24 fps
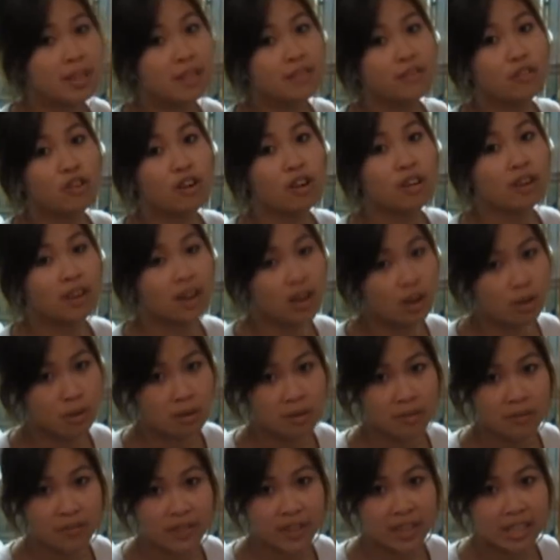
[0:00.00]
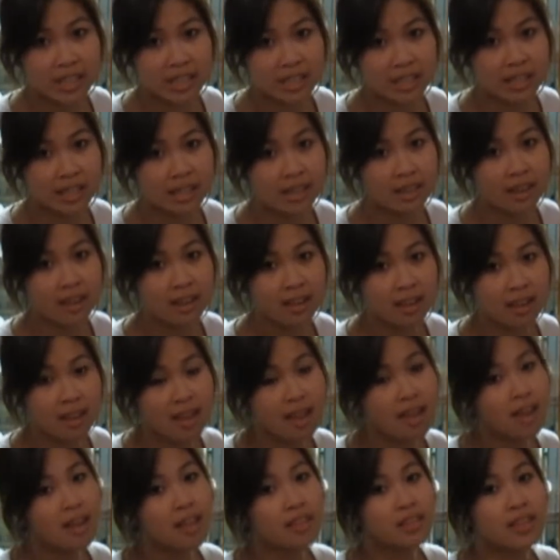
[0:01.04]
means they've got a lower affinity.
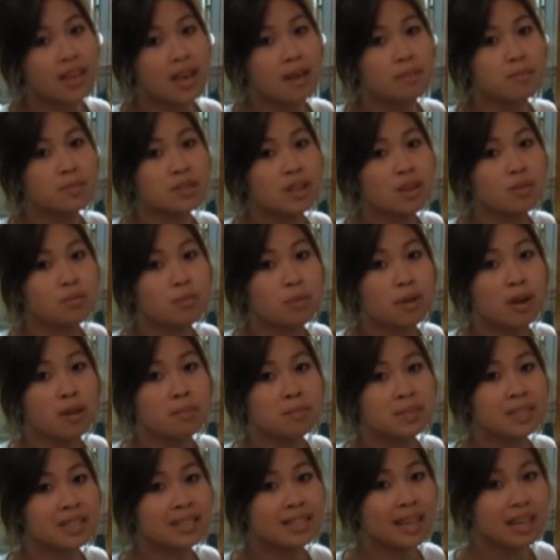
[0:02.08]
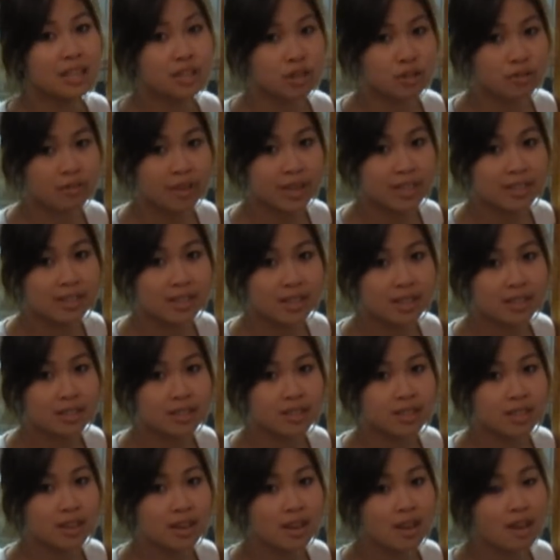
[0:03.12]
The enzyme becomes saturated
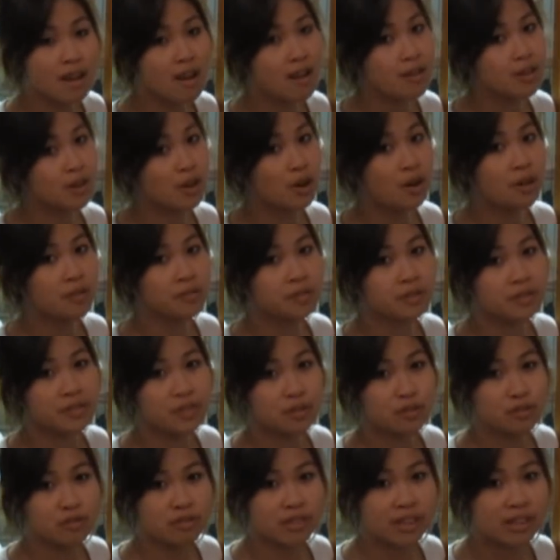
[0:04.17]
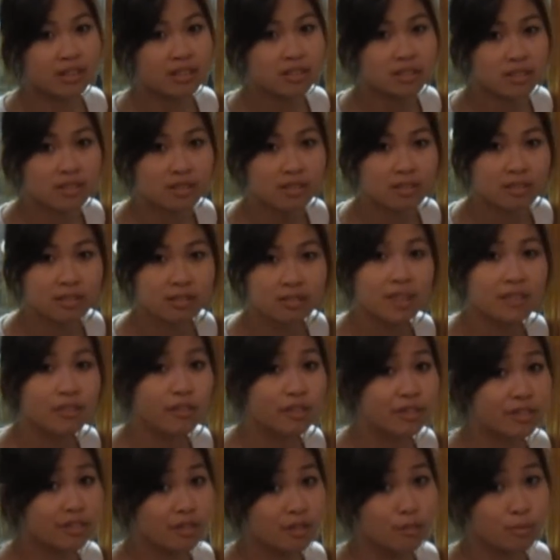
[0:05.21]
only after a few drinks. For
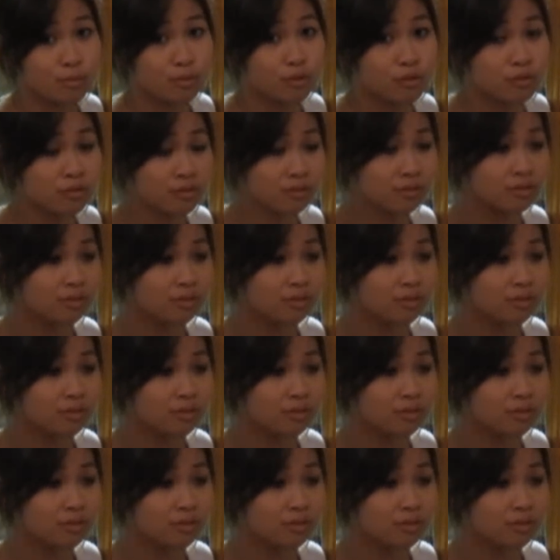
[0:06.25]
example,